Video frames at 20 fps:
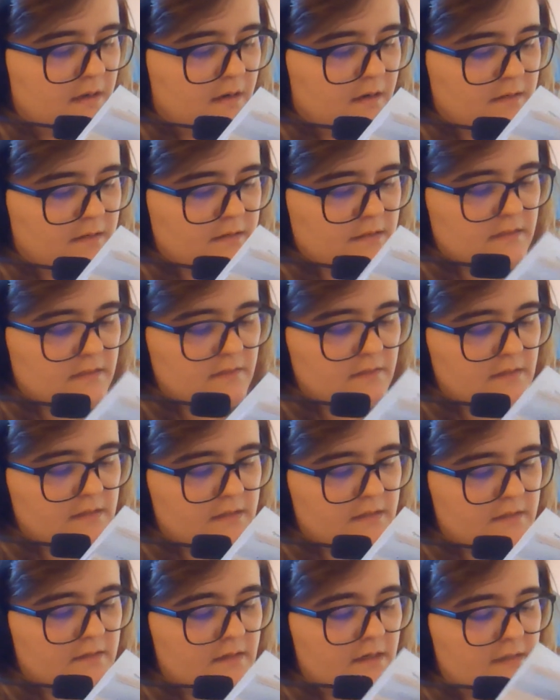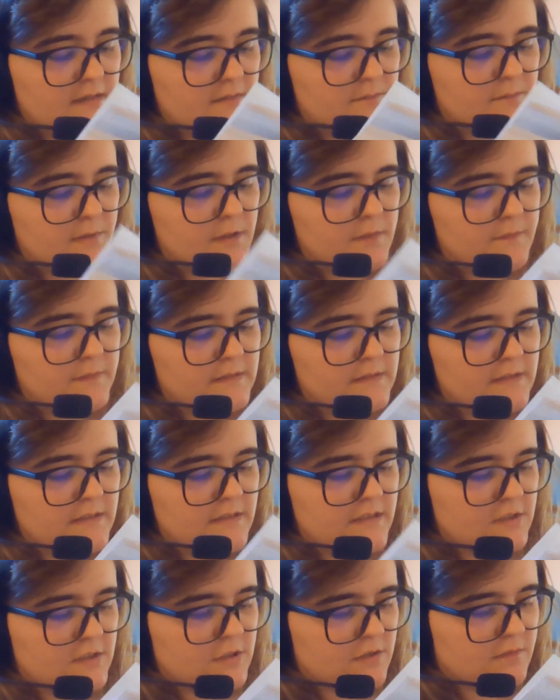are still here and in perfect
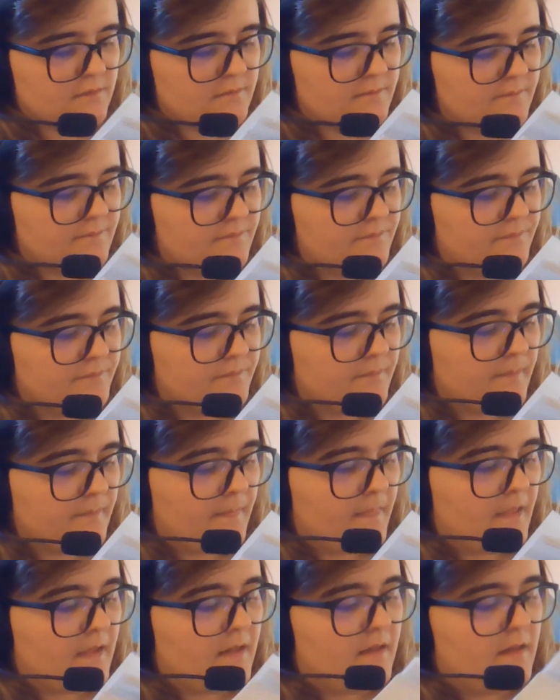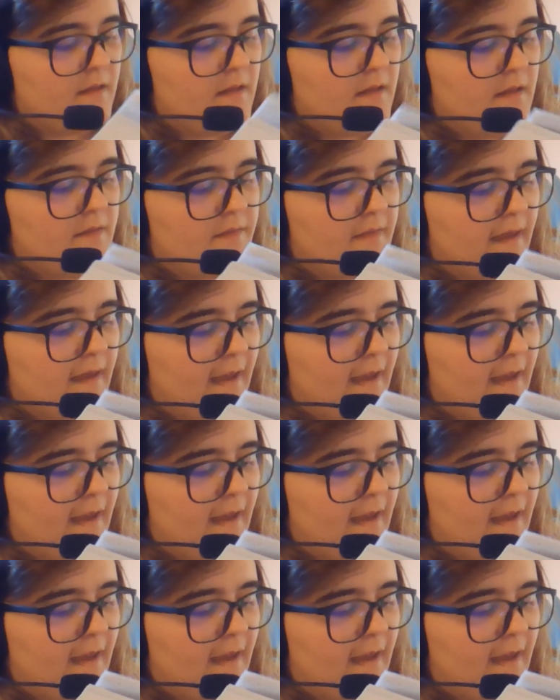condition. The